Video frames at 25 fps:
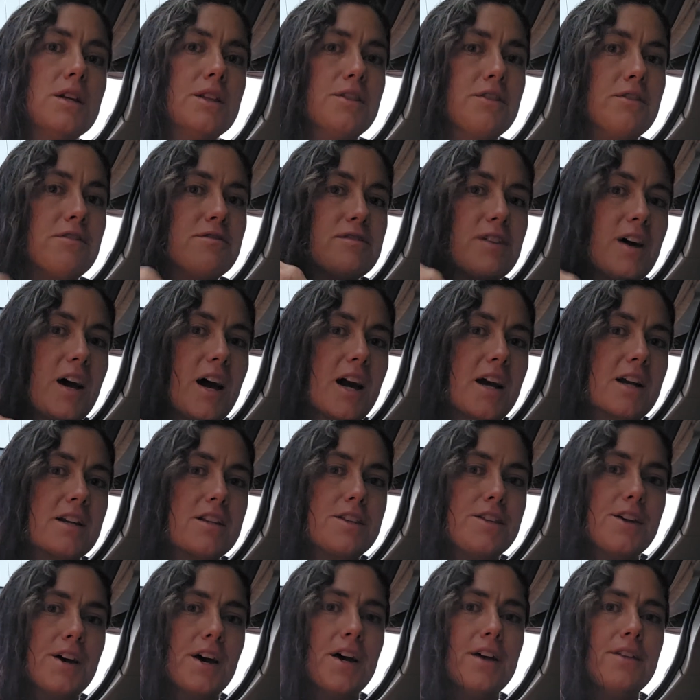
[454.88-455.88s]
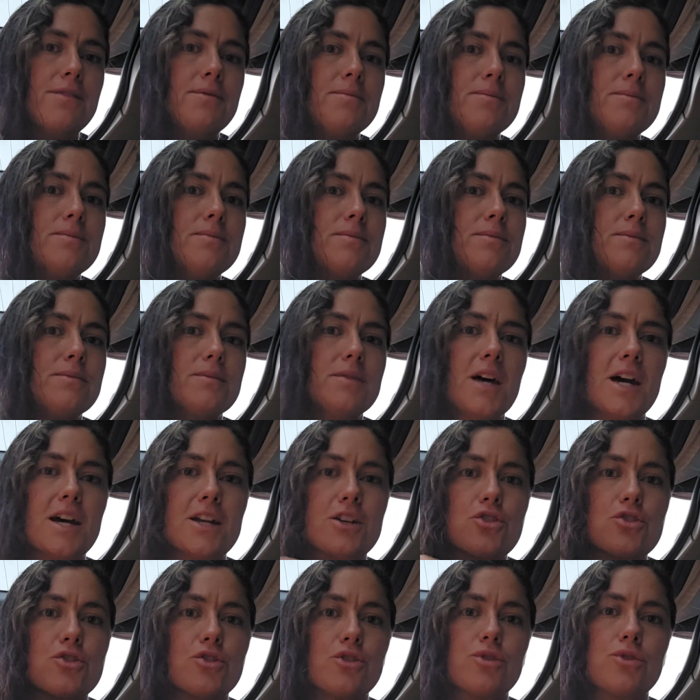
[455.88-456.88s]
in the fact that
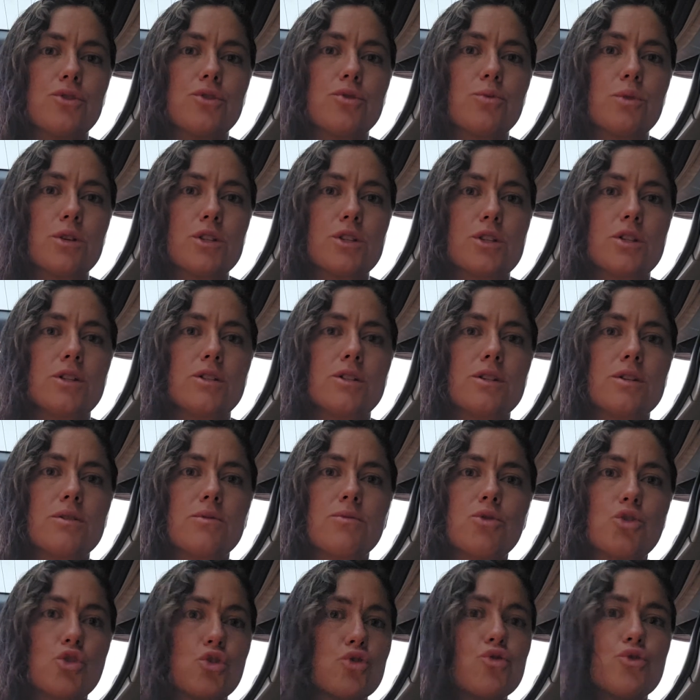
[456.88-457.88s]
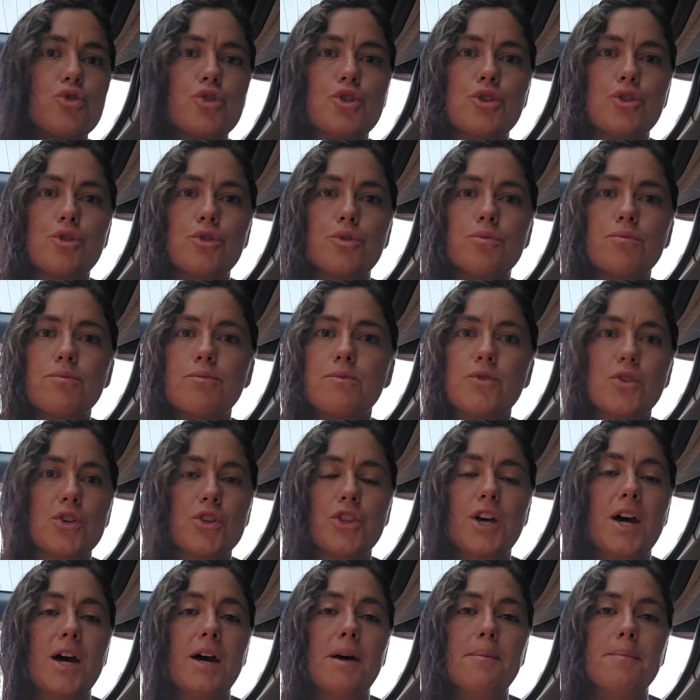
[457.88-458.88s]
that truth wasn't true
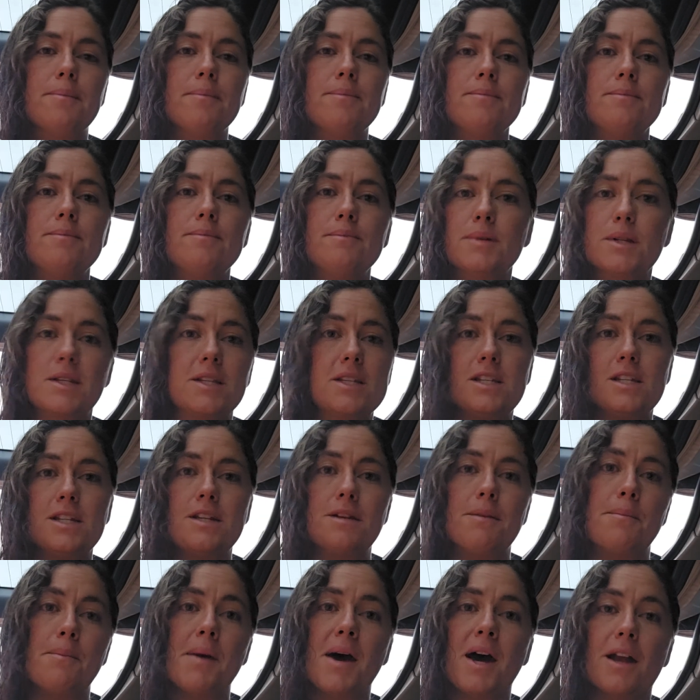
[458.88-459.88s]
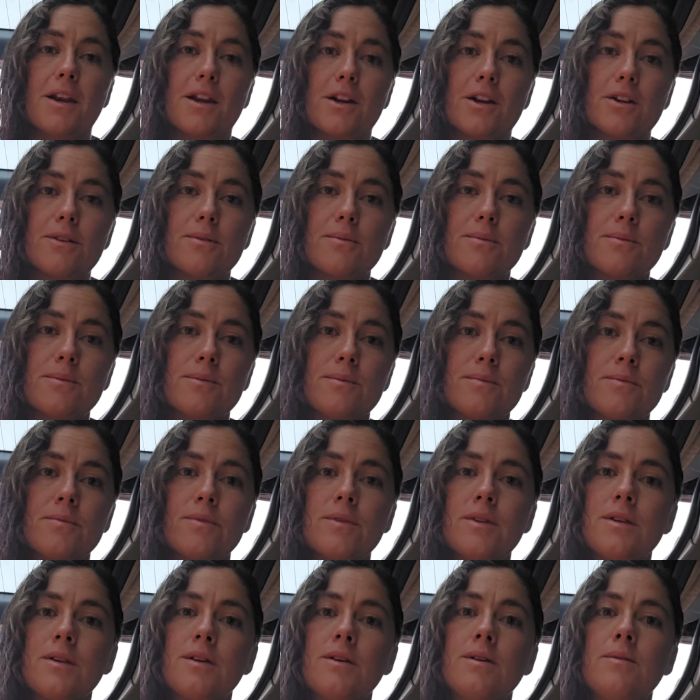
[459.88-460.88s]
for them. But it didn't matter,
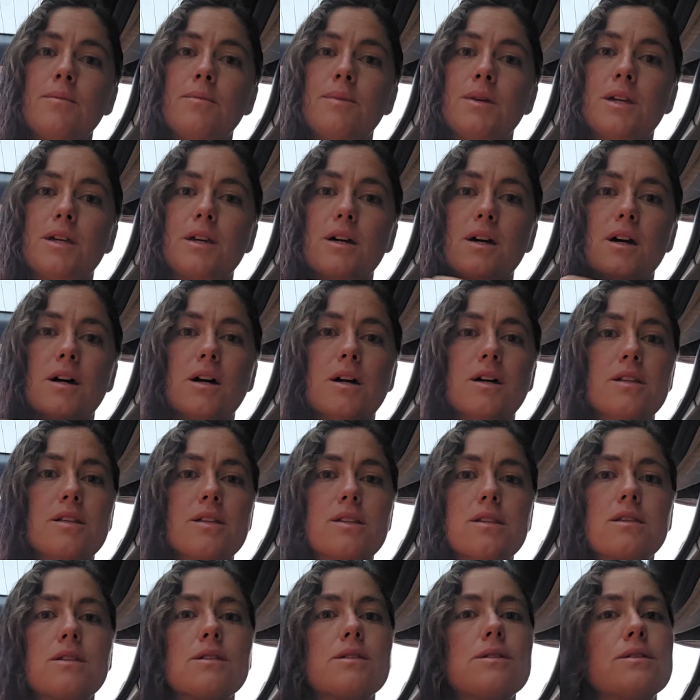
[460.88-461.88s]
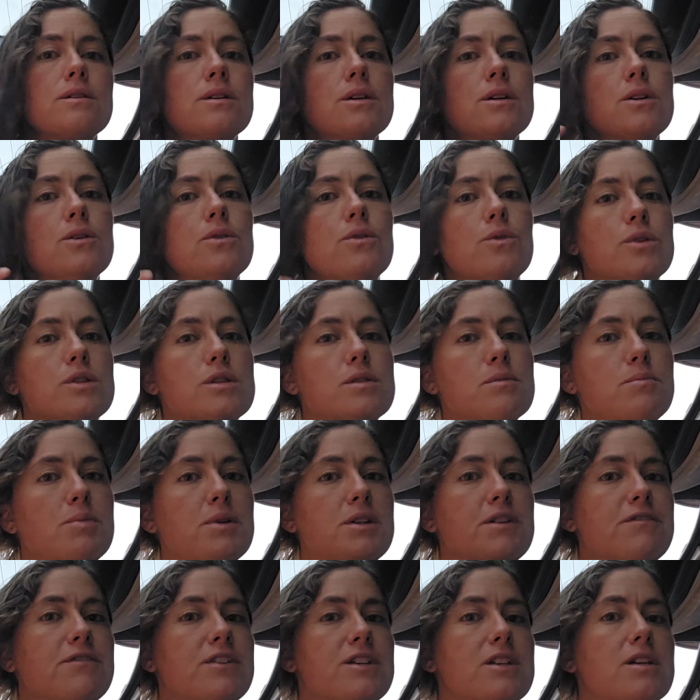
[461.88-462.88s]
because it was a
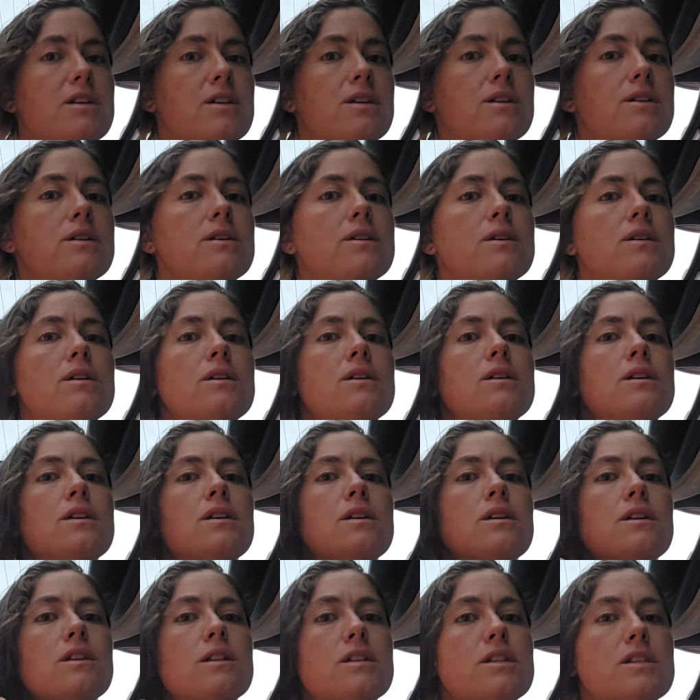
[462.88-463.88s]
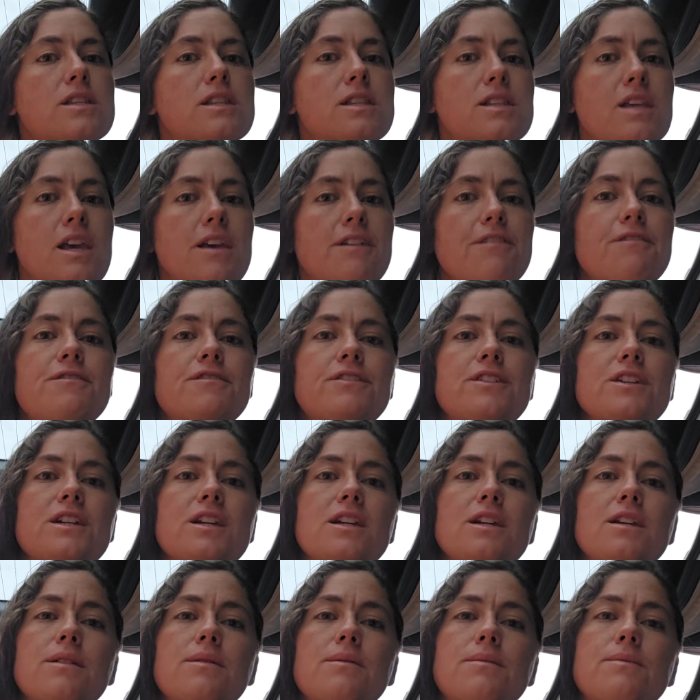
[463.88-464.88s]
bit of a
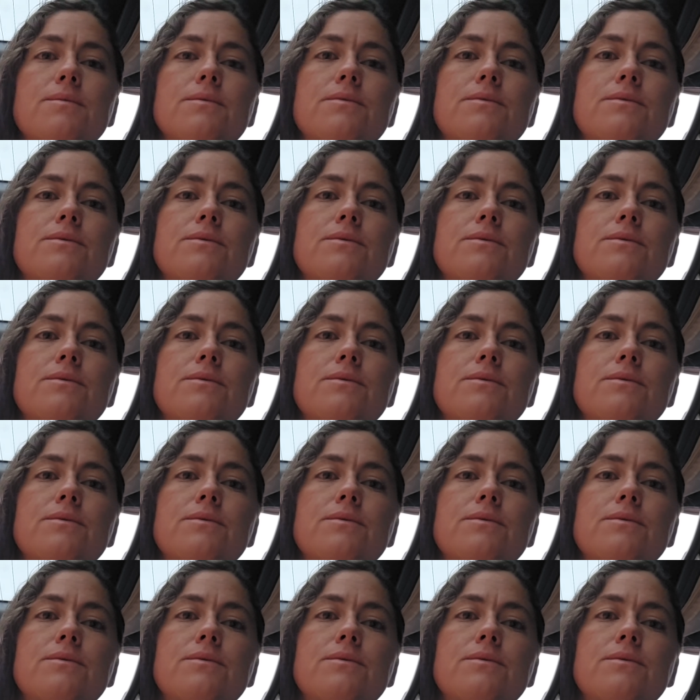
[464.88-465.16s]
safety